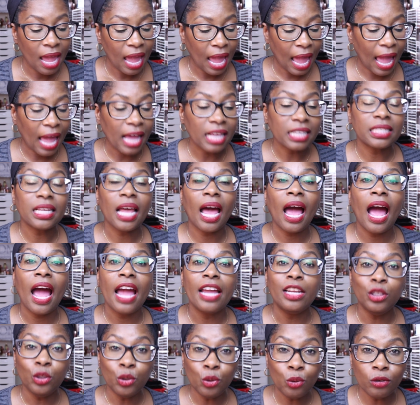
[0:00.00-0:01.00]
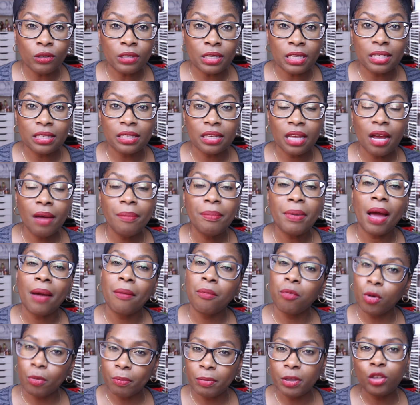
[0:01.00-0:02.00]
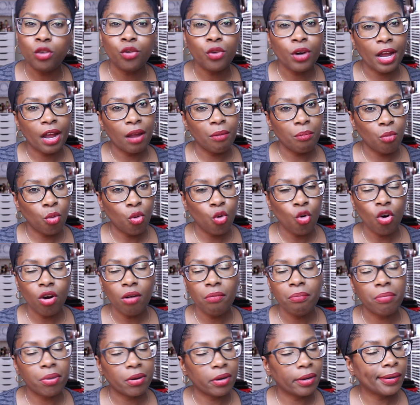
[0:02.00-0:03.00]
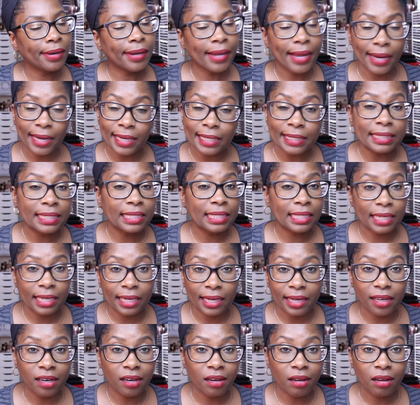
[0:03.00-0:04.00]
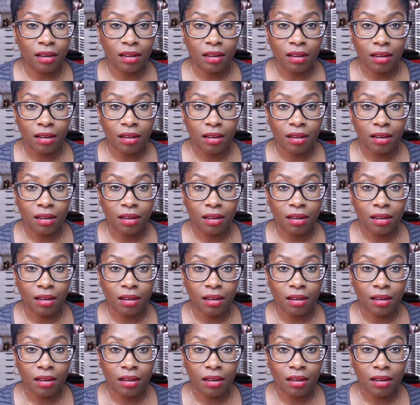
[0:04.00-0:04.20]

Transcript: As I use these up, I will be trying more, but like I said,